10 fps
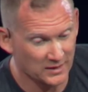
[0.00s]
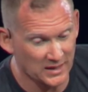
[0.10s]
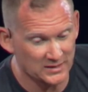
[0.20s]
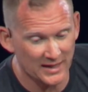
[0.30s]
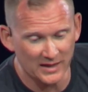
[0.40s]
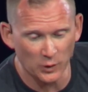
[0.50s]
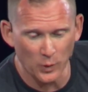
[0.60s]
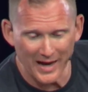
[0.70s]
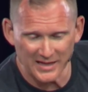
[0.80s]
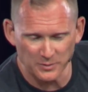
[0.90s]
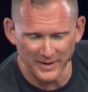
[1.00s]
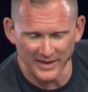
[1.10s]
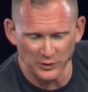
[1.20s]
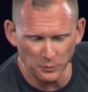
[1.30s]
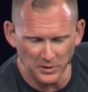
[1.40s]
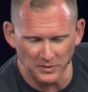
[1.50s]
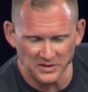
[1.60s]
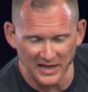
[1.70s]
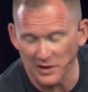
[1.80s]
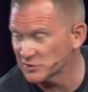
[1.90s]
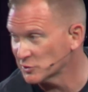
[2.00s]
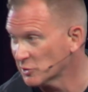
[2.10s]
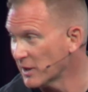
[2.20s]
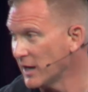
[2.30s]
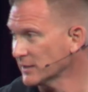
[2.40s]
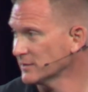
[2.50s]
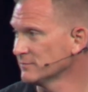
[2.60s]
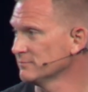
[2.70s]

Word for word: is like a wise man who built his house on the rock.